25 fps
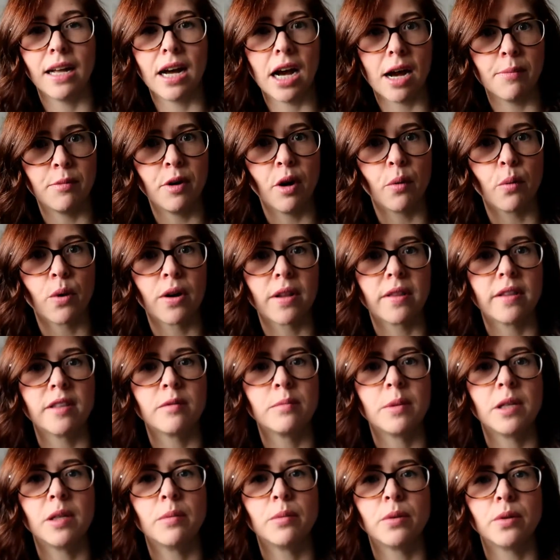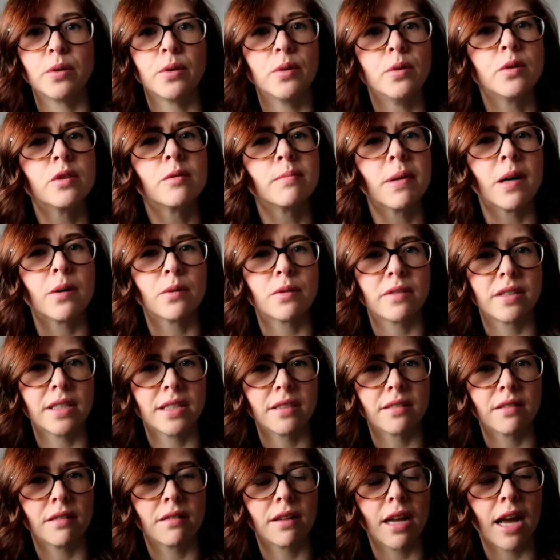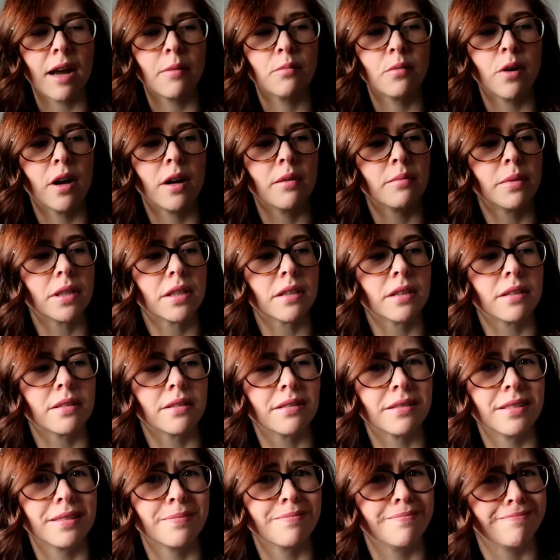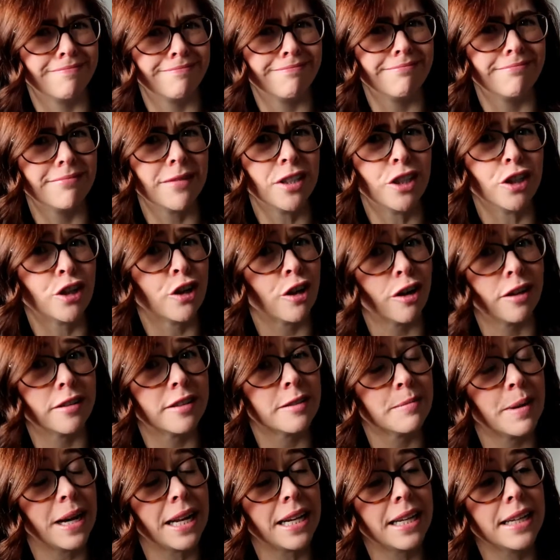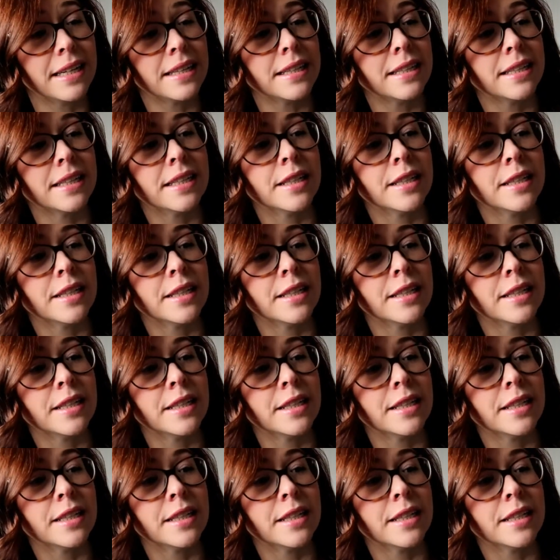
I'm not one of these people who smells things on camera because you can't smell it,